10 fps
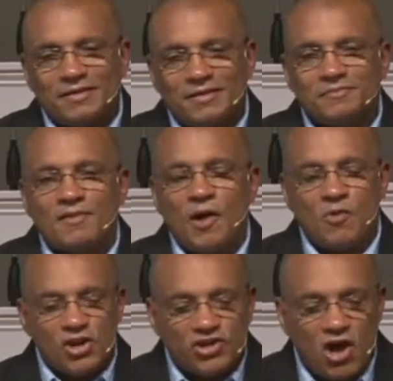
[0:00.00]
I want
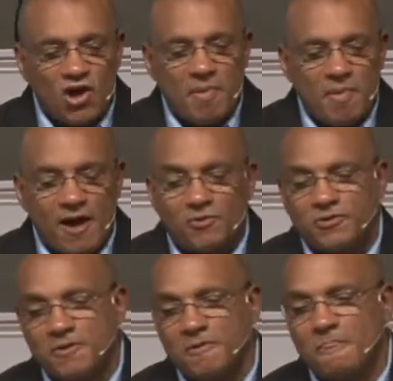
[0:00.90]
to talk about
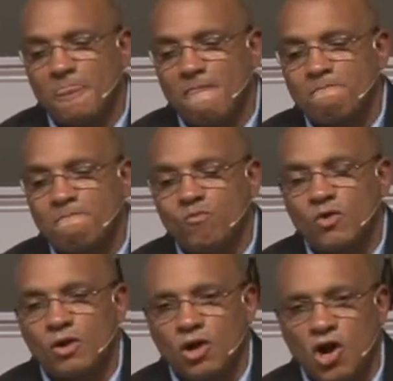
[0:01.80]

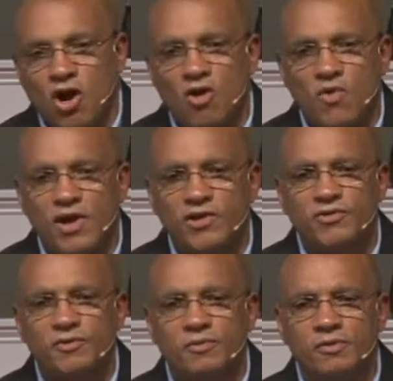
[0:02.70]
courage
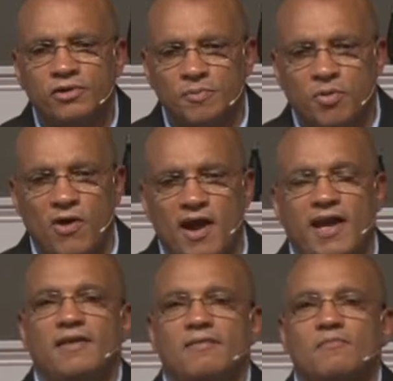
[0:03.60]
to pray.
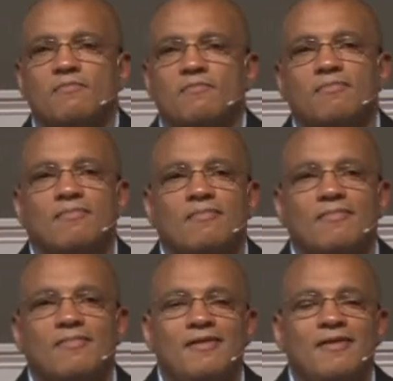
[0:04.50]

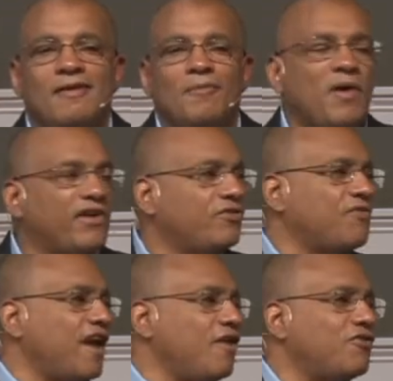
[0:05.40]
Pastor
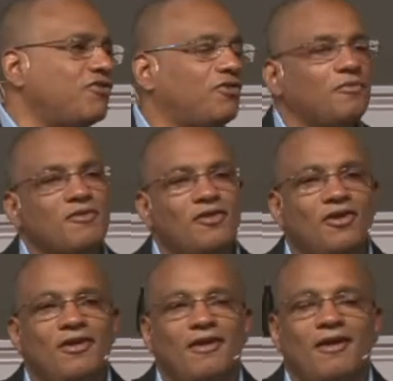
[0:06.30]
Favors,
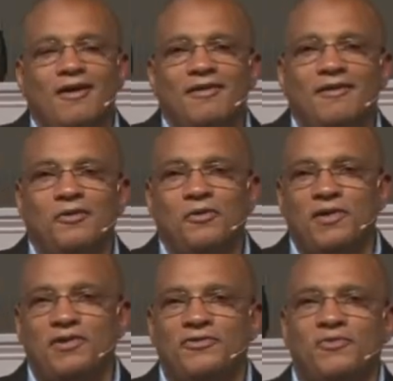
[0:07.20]
who
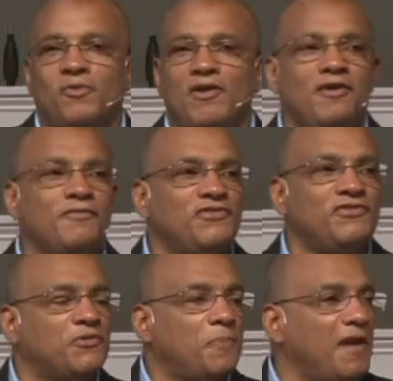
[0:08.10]
is one of
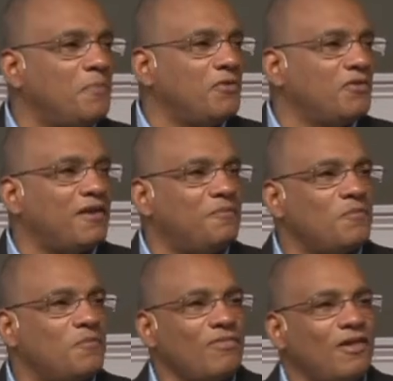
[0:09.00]
six people that
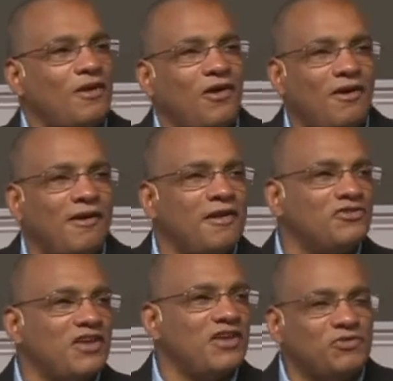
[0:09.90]
are in the
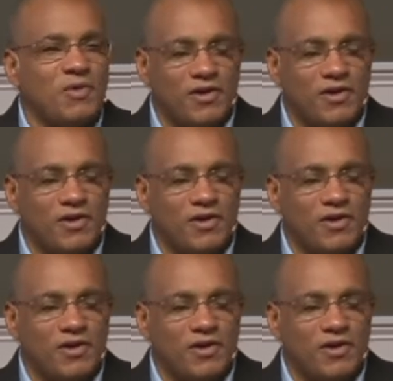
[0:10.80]
sanctuary this